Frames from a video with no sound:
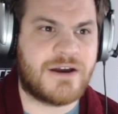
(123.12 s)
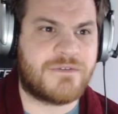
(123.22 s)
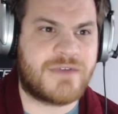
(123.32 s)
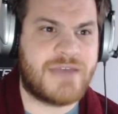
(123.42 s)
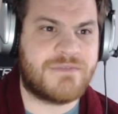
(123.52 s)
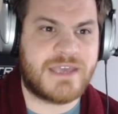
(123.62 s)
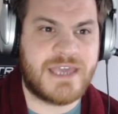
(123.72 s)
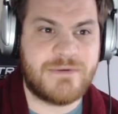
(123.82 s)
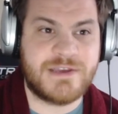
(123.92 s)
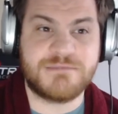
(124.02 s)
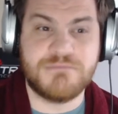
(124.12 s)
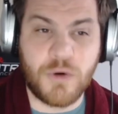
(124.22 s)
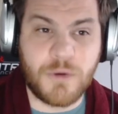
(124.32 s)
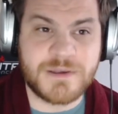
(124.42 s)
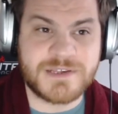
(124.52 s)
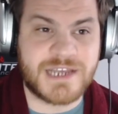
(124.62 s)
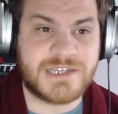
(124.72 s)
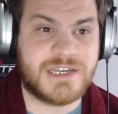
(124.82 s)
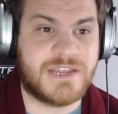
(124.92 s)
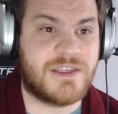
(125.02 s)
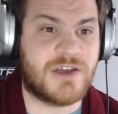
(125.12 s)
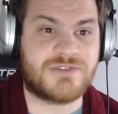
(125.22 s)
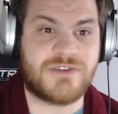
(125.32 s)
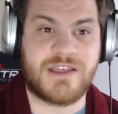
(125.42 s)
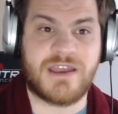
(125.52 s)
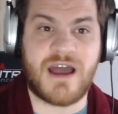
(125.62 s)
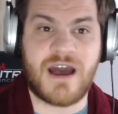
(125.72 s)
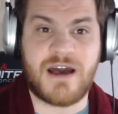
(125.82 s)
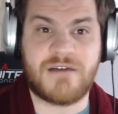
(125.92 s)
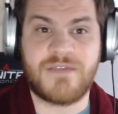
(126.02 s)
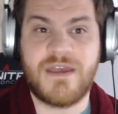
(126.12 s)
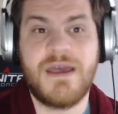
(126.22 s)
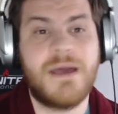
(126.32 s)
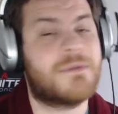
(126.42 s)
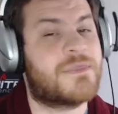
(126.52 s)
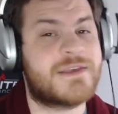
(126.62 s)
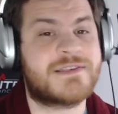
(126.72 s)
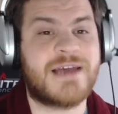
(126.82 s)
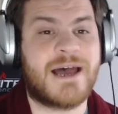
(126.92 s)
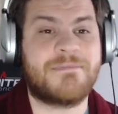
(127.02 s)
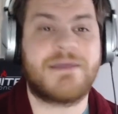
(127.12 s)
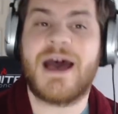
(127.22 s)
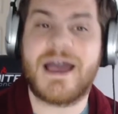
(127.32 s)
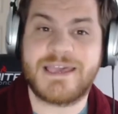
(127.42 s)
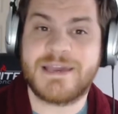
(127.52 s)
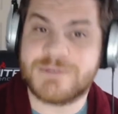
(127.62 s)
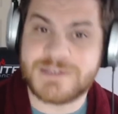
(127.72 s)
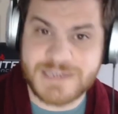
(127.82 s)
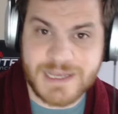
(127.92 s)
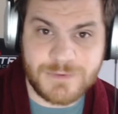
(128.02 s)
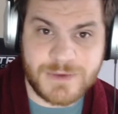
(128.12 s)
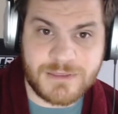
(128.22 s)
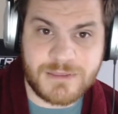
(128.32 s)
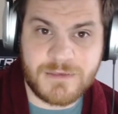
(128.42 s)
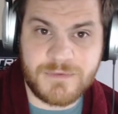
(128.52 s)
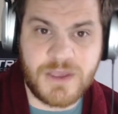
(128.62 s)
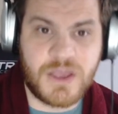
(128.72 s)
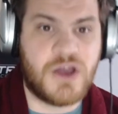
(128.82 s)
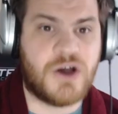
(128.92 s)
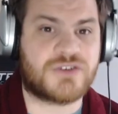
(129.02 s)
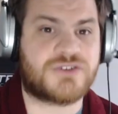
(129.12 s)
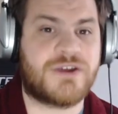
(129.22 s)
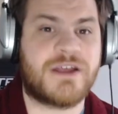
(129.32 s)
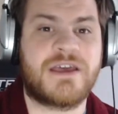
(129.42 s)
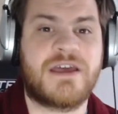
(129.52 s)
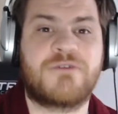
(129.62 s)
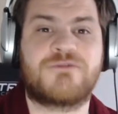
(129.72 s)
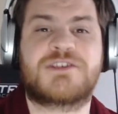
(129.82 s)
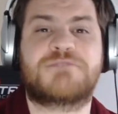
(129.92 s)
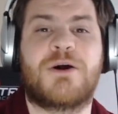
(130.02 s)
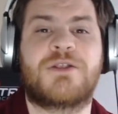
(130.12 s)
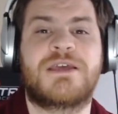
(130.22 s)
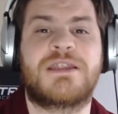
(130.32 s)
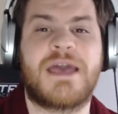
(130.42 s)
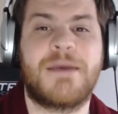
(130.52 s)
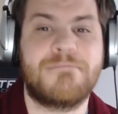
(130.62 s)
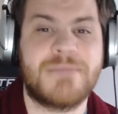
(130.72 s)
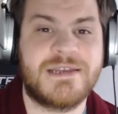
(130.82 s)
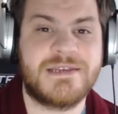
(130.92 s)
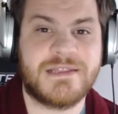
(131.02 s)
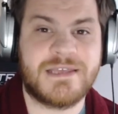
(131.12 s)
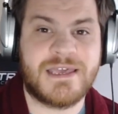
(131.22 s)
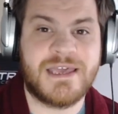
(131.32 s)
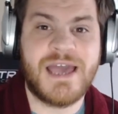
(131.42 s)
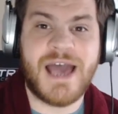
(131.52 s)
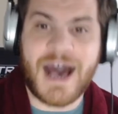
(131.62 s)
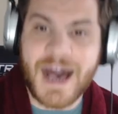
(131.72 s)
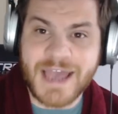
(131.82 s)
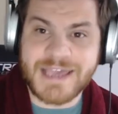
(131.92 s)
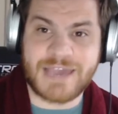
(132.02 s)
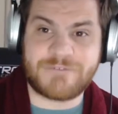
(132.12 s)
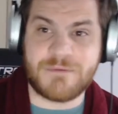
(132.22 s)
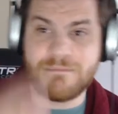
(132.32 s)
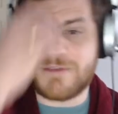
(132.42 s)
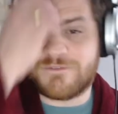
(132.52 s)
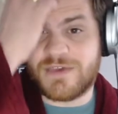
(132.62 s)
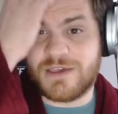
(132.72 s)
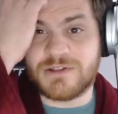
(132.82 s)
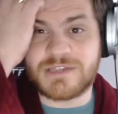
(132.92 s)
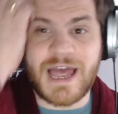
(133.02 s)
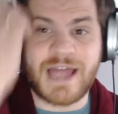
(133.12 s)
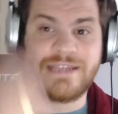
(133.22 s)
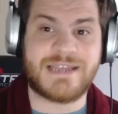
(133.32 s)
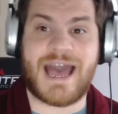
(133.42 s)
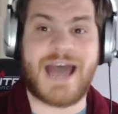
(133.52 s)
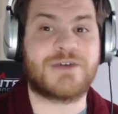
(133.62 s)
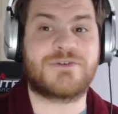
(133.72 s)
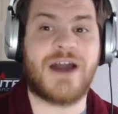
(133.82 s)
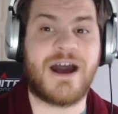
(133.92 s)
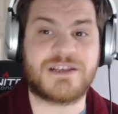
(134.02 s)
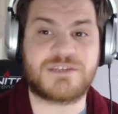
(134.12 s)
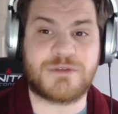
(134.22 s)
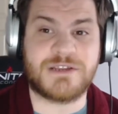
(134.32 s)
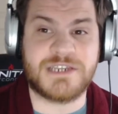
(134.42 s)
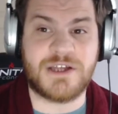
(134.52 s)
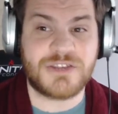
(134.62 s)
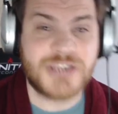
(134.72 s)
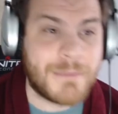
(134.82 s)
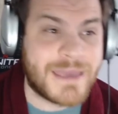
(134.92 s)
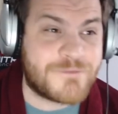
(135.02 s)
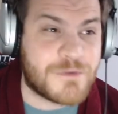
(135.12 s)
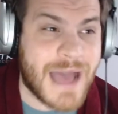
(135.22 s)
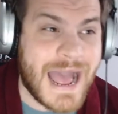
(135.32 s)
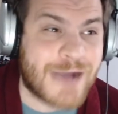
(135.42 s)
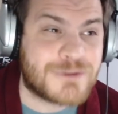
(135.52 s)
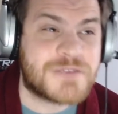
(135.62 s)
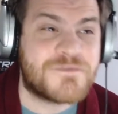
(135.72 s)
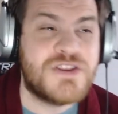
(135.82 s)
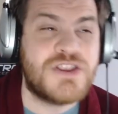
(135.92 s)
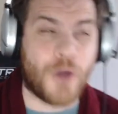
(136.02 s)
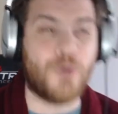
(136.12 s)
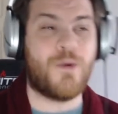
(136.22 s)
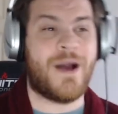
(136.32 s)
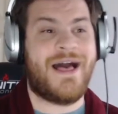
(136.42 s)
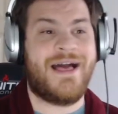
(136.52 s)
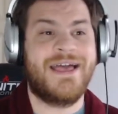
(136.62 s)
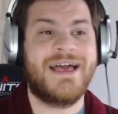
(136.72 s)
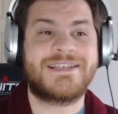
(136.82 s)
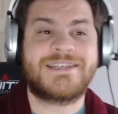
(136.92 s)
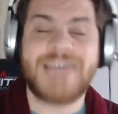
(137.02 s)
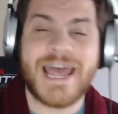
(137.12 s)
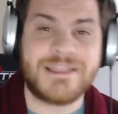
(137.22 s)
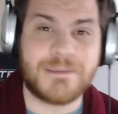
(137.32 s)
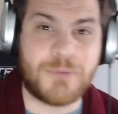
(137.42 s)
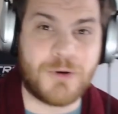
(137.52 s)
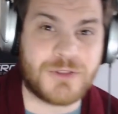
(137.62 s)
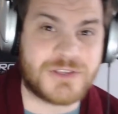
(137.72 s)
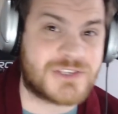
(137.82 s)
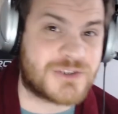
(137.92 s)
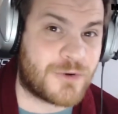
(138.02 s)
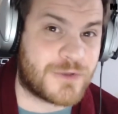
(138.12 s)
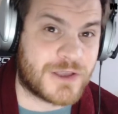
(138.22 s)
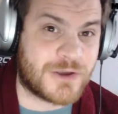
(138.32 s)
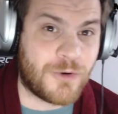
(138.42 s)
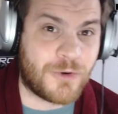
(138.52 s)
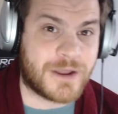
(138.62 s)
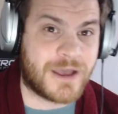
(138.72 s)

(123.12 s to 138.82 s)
gave the Kiwis more possession in the Australian half, but this time the high kick was dealt with. Australia responded immediately. A high kick from midfield and Addo-Carr sprinted on, coming from out of nowhere to take the ball and score in the corner.